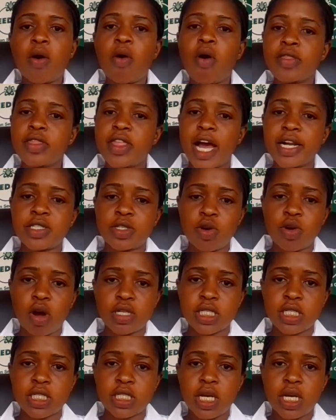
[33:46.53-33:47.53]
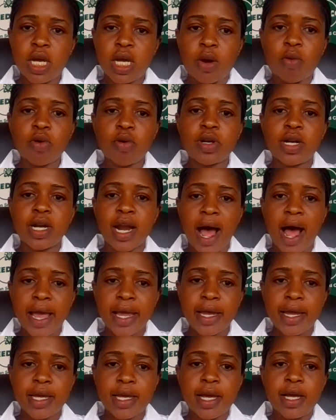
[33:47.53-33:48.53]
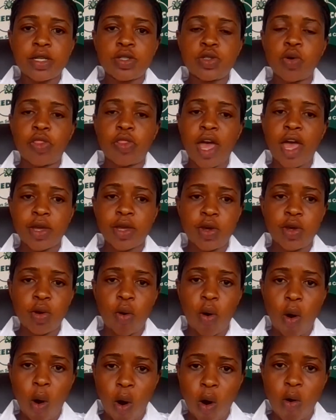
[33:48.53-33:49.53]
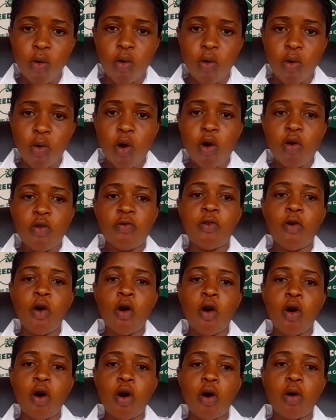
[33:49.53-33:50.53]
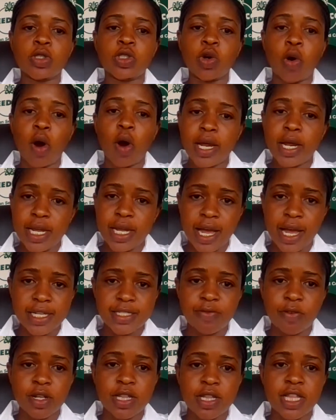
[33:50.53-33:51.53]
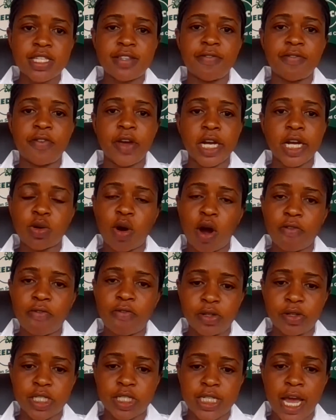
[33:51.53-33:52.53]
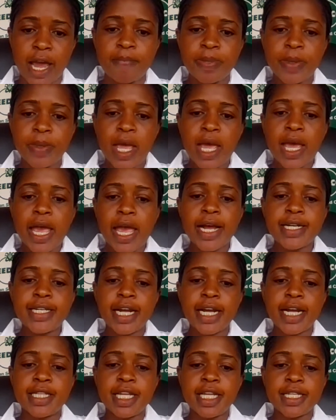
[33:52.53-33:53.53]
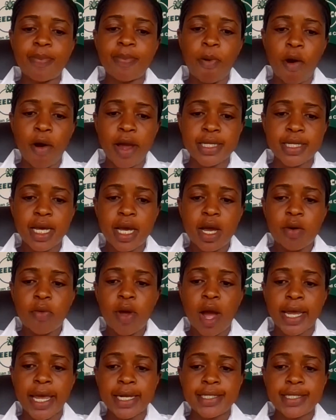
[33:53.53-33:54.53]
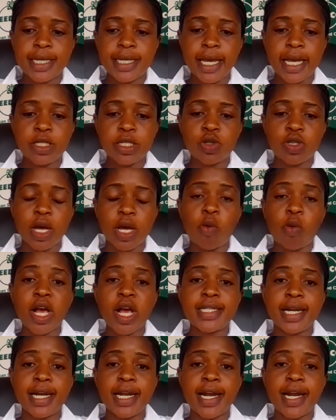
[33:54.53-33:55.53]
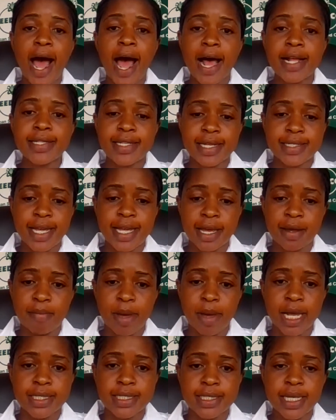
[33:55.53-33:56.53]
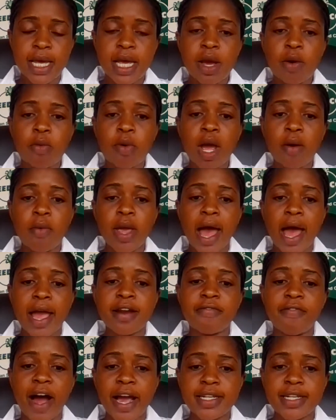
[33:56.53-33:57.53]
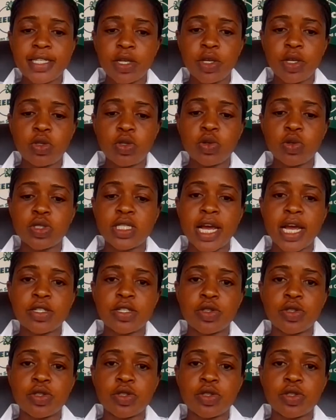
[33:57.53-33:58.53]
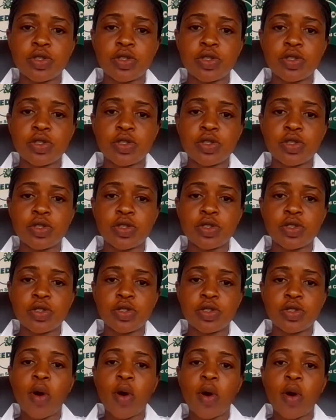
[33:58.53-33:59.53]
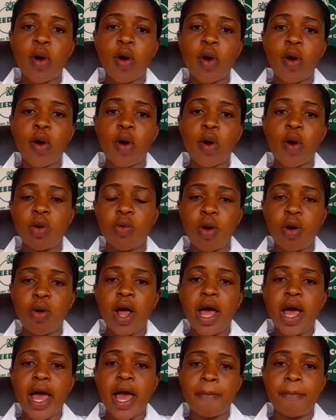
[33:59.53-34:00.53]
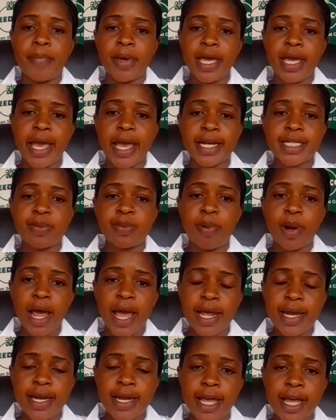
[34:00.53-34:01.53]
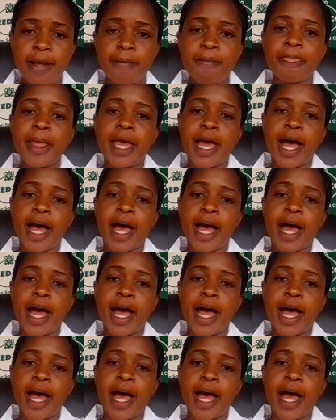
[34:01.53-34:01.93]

On that note, would like to thank you all for joining us for this virtual field day. And at this point, we are getting into the question and answer segment where we are inviting you to send through your questions, and we will be explaining